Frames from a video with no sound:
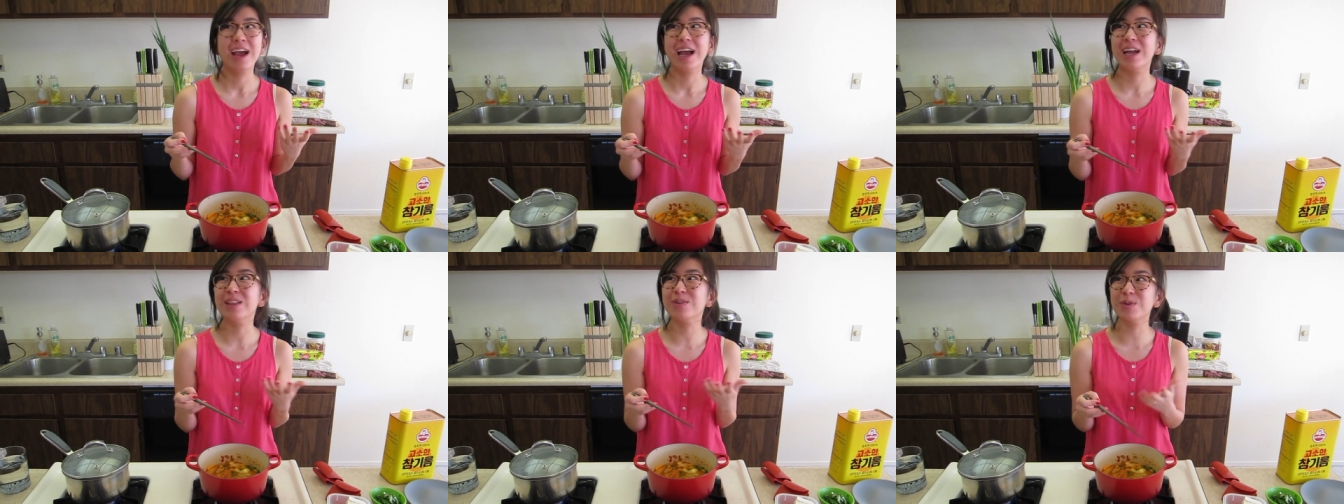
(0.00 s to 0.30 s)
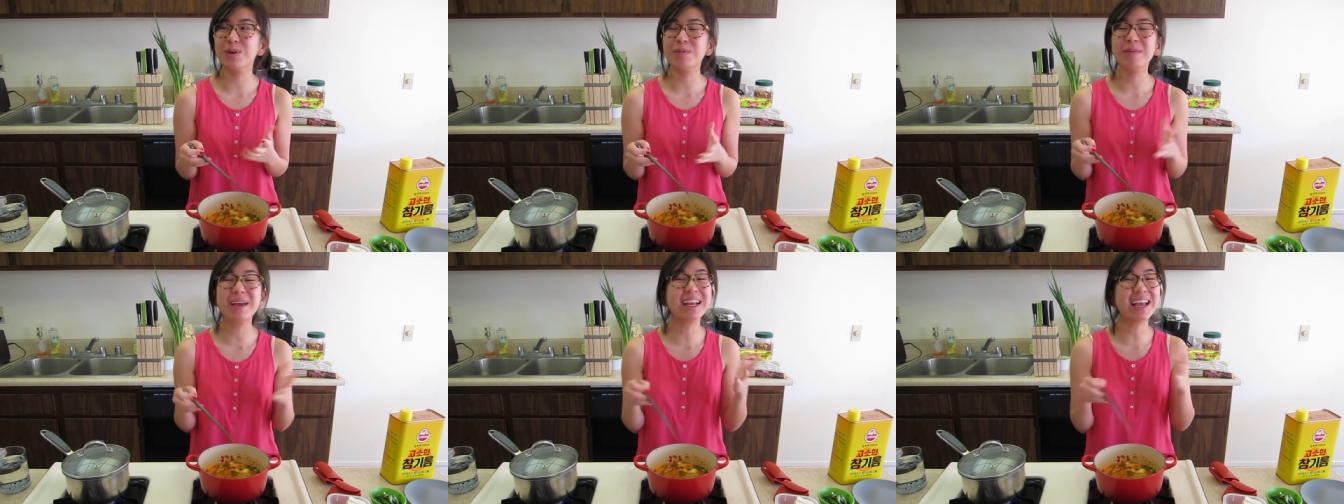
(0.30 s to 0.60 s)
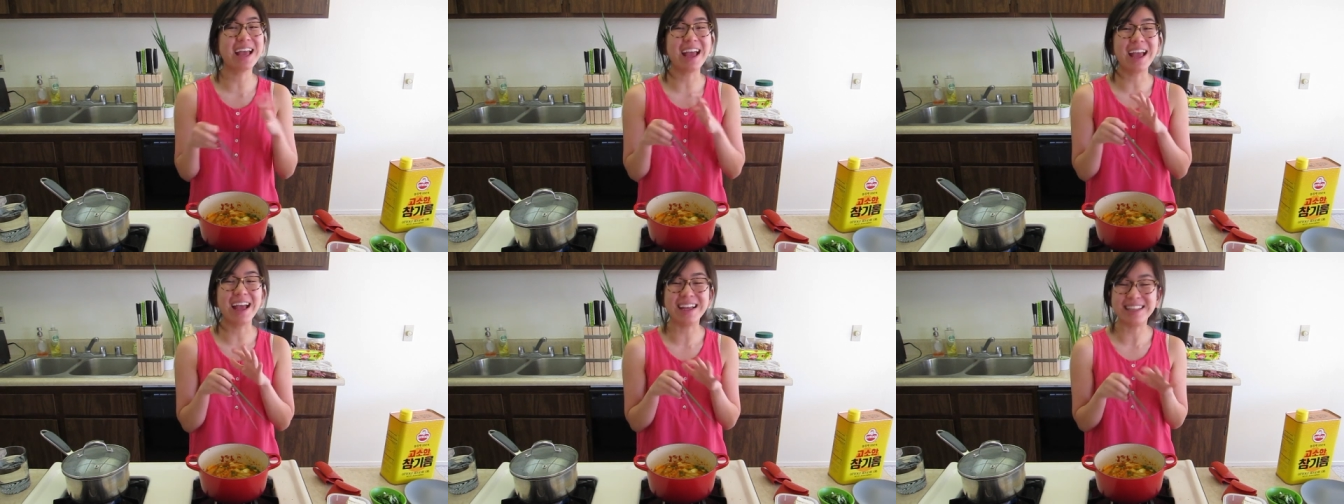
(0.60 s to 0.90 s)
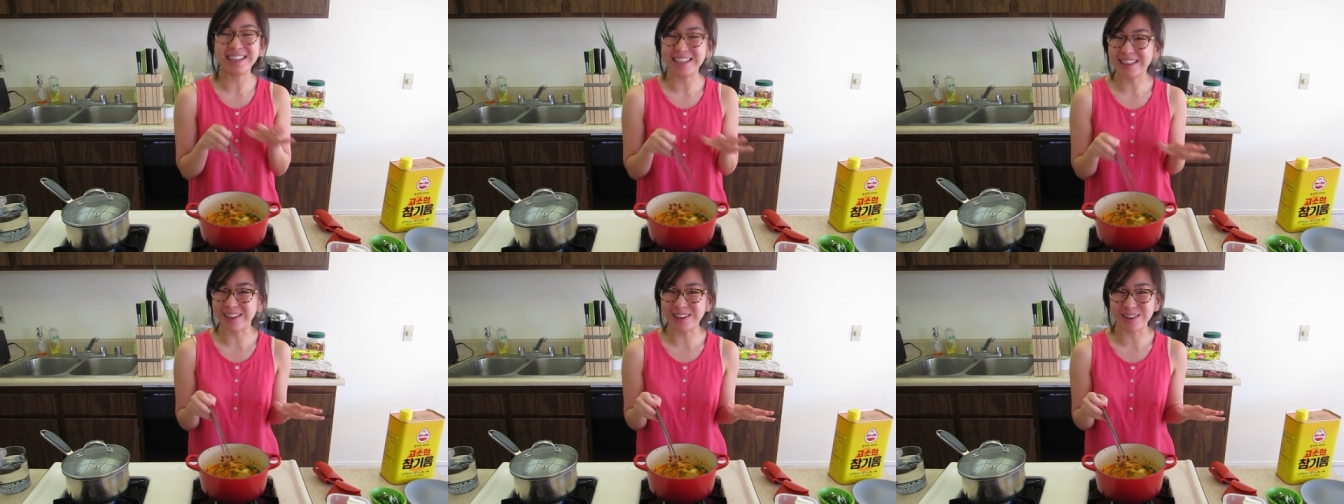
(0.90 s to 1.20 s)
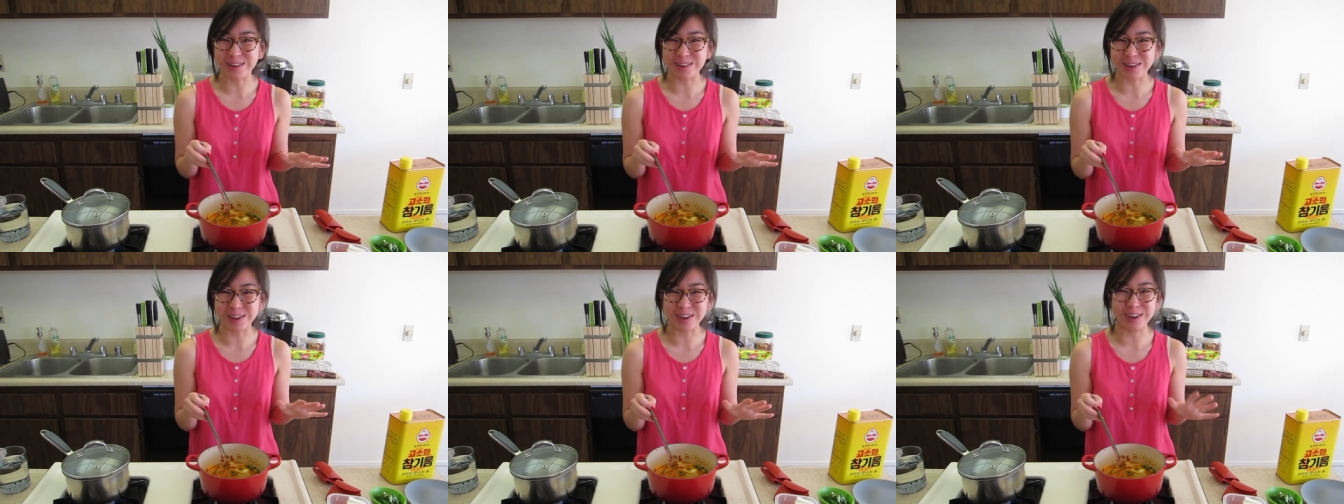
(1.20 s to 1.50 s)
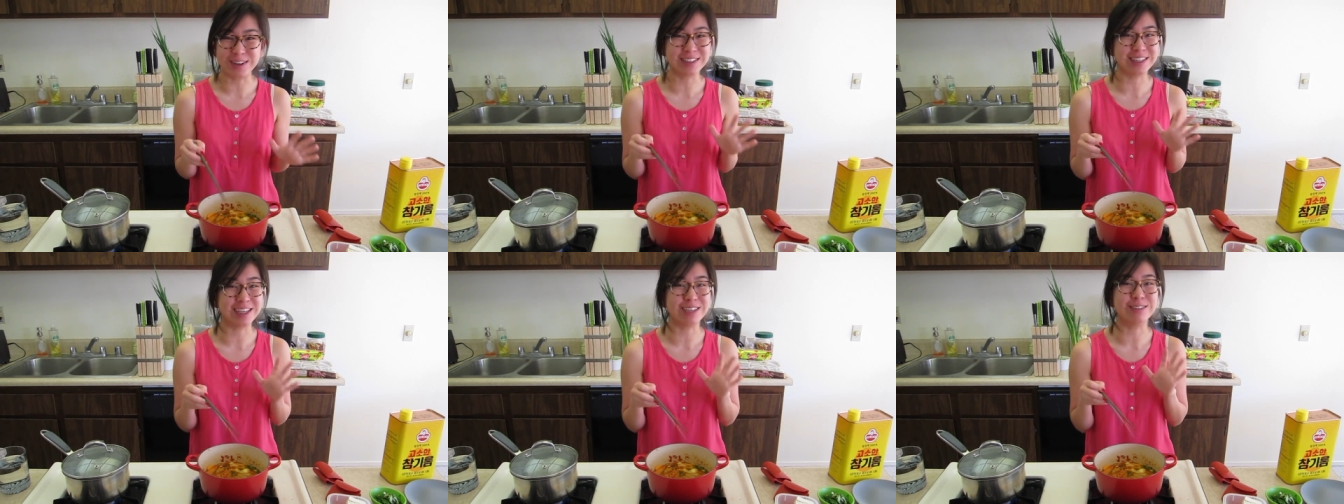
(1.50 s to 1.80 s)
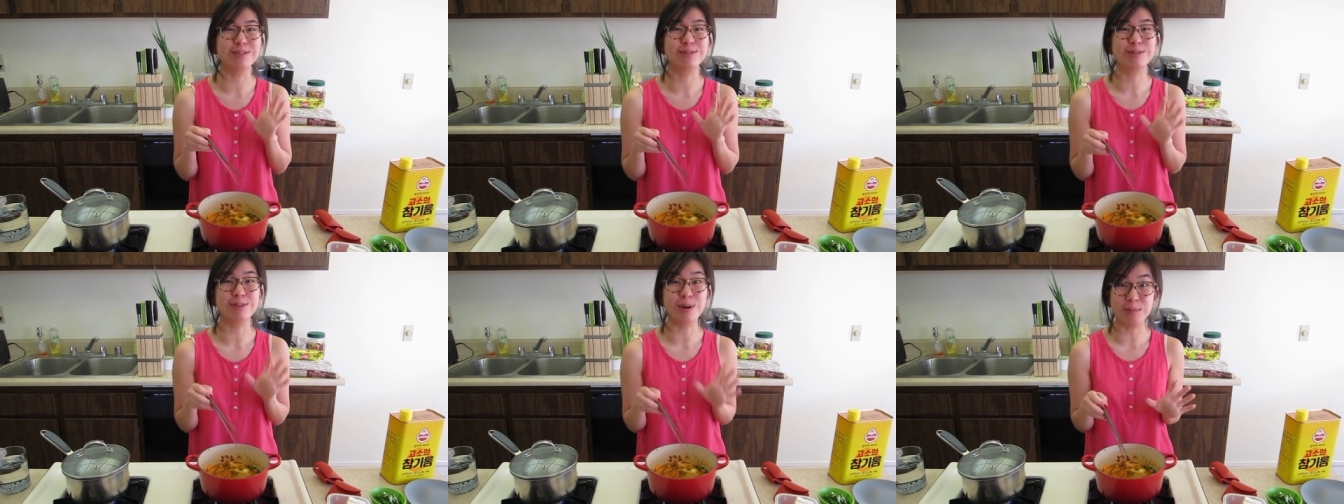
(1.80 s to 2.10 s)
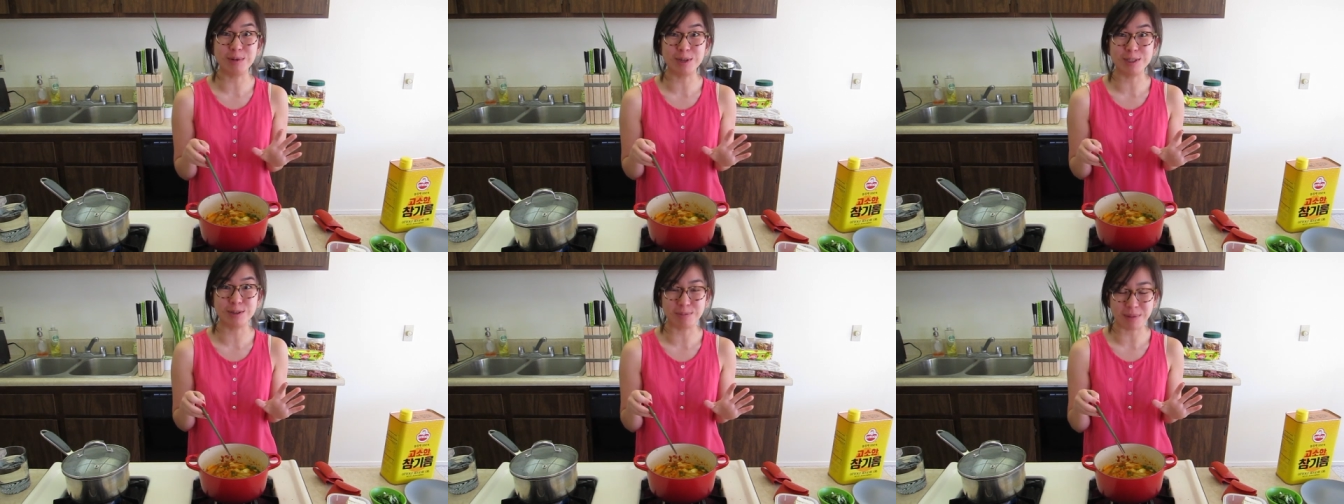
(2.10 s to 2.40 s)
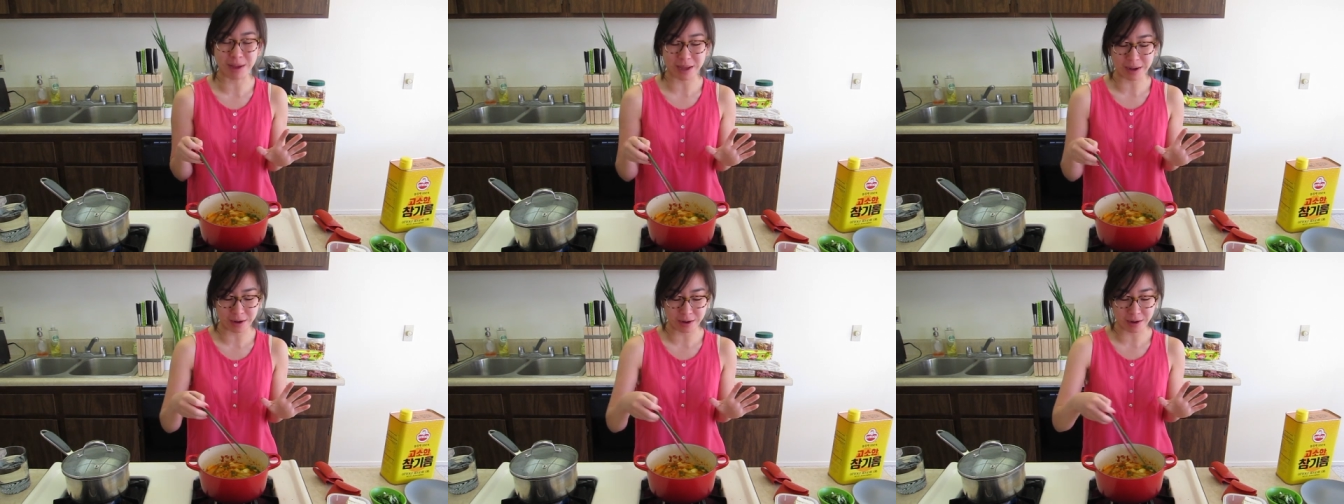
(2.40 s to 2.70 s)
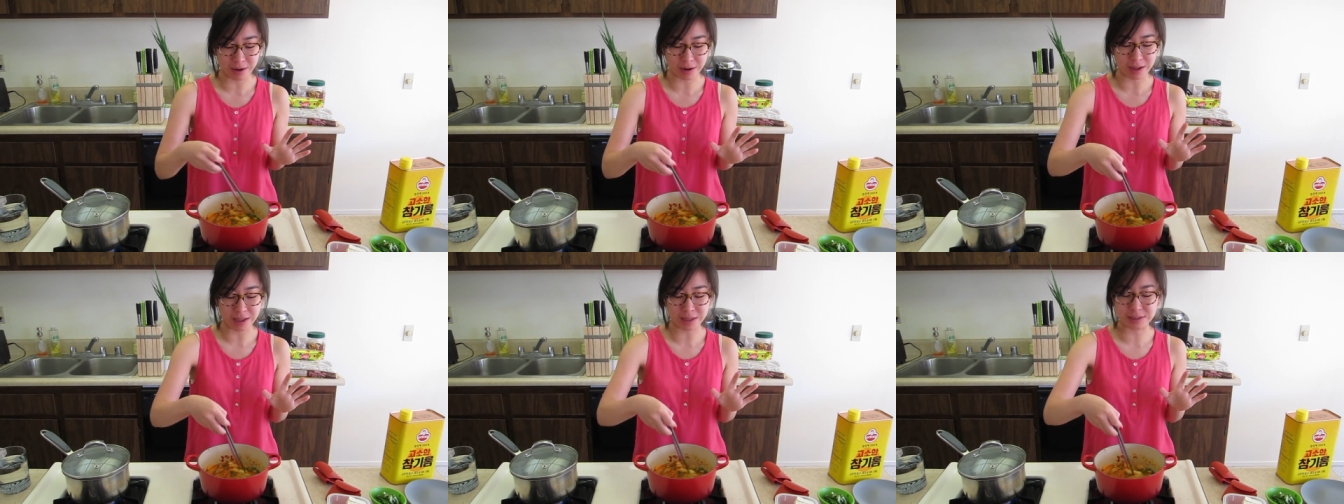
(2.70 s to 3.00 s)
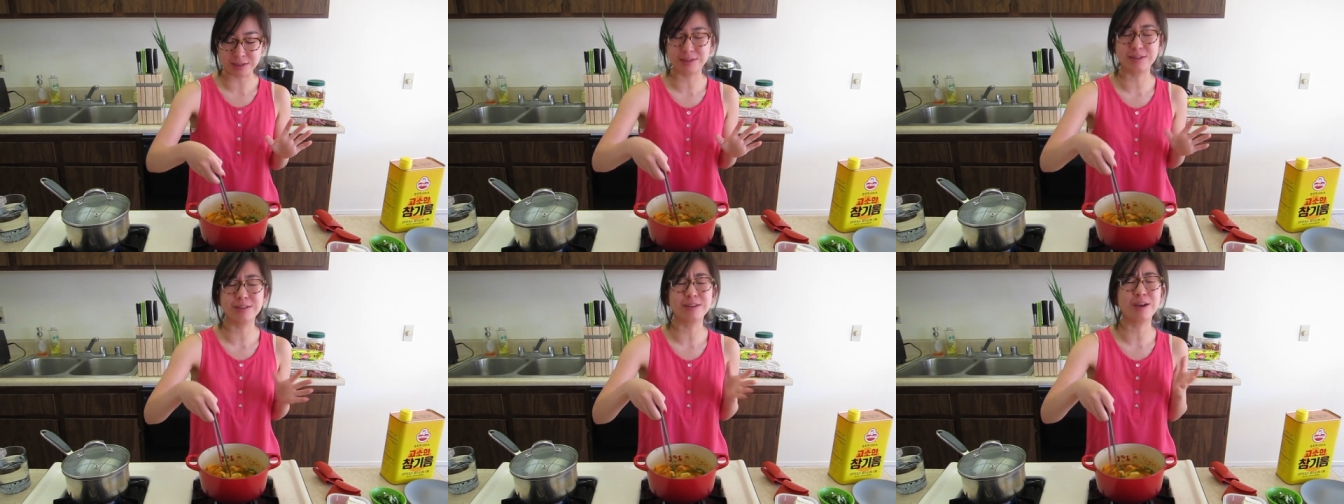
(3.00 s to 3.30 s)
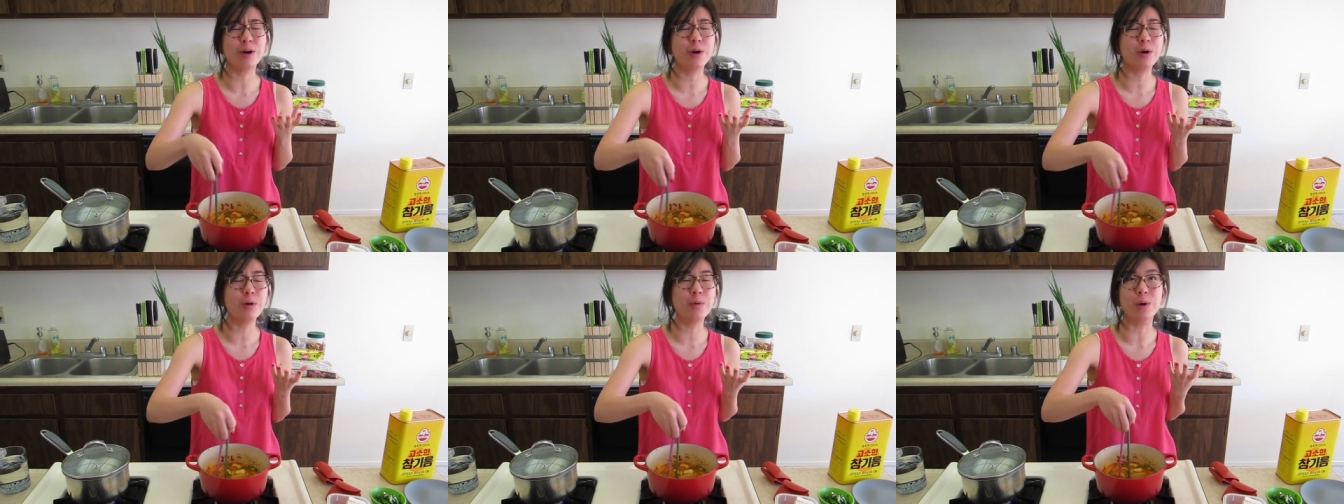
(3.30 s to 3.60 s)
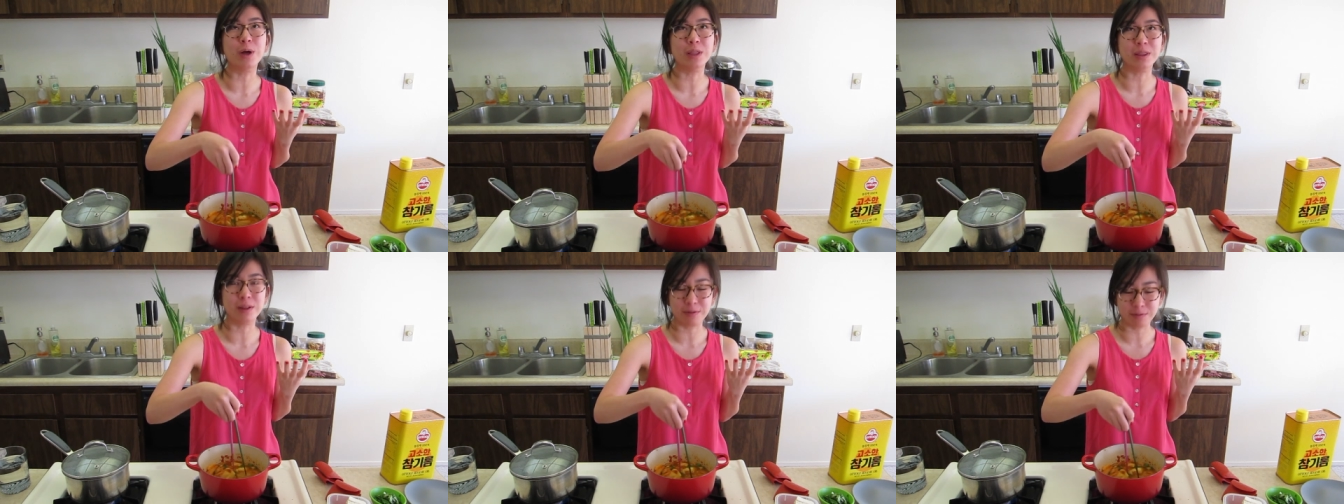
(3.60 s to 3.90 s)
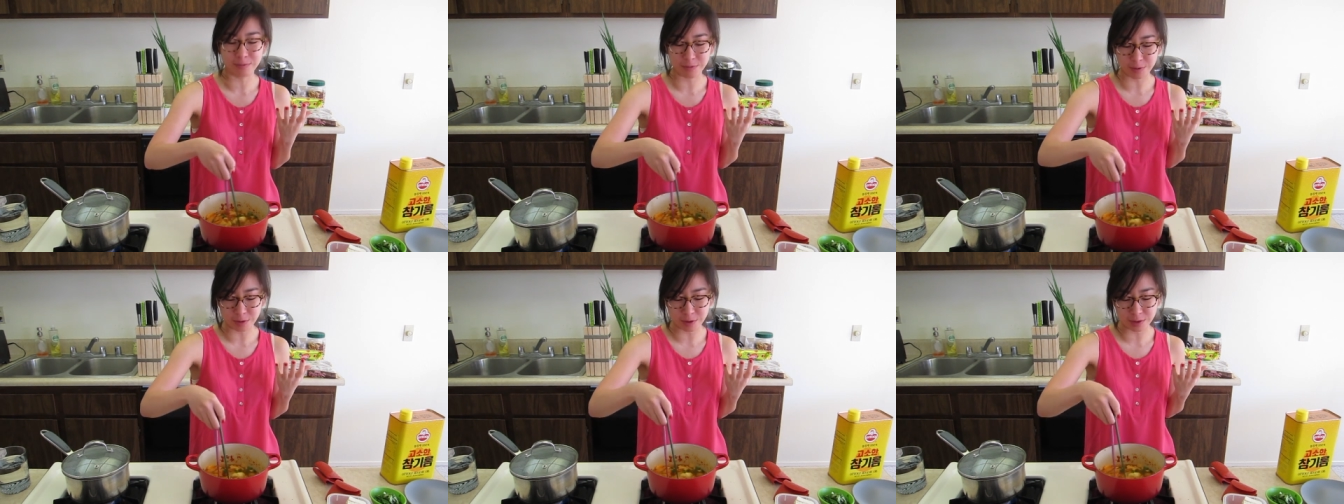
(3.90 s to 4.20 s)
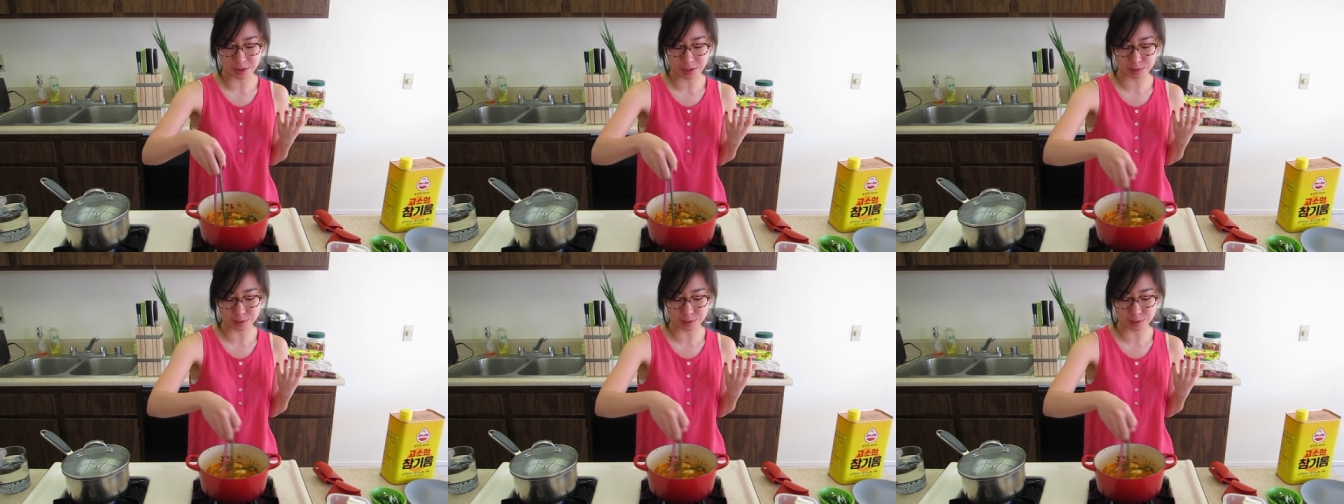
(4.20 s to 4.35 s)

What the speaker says: and it will make anything you cook taste so much better. It's so wonderful.